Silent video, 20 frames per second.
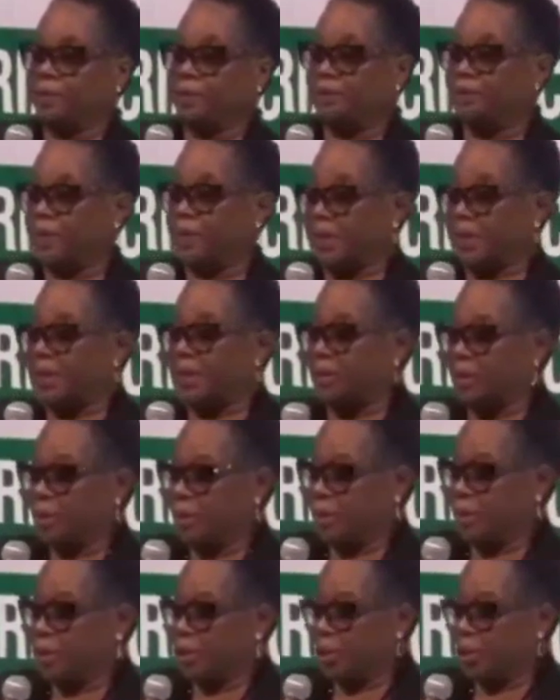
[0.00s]
was the first
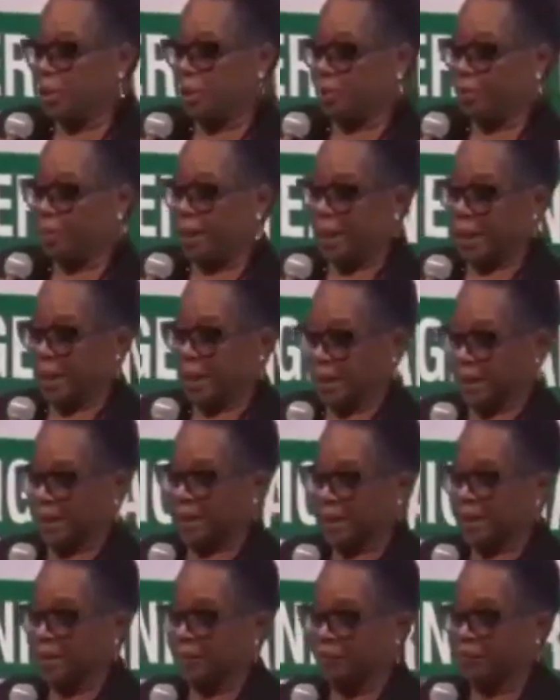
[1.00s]
R&D
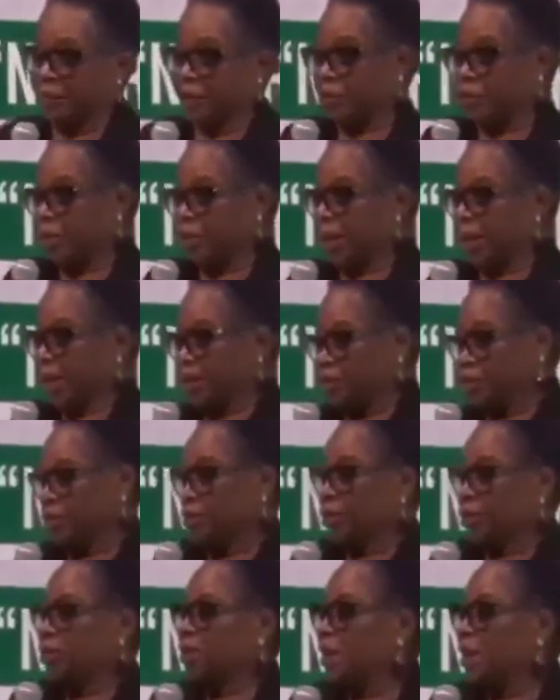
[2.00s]
man in the Federal
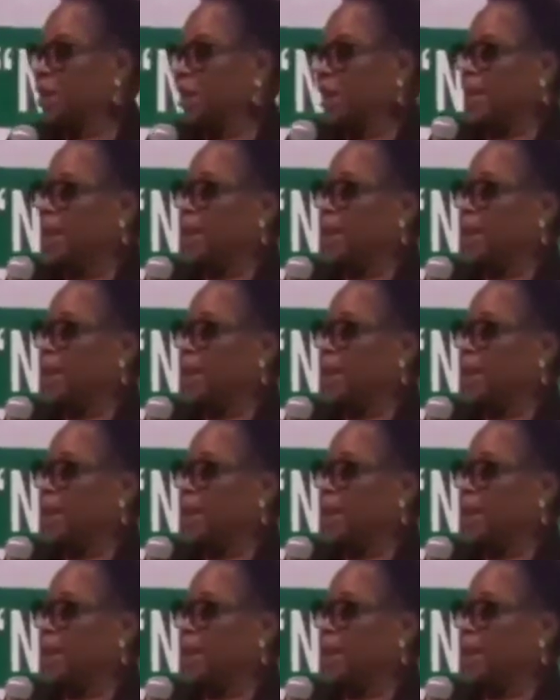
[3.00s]
House,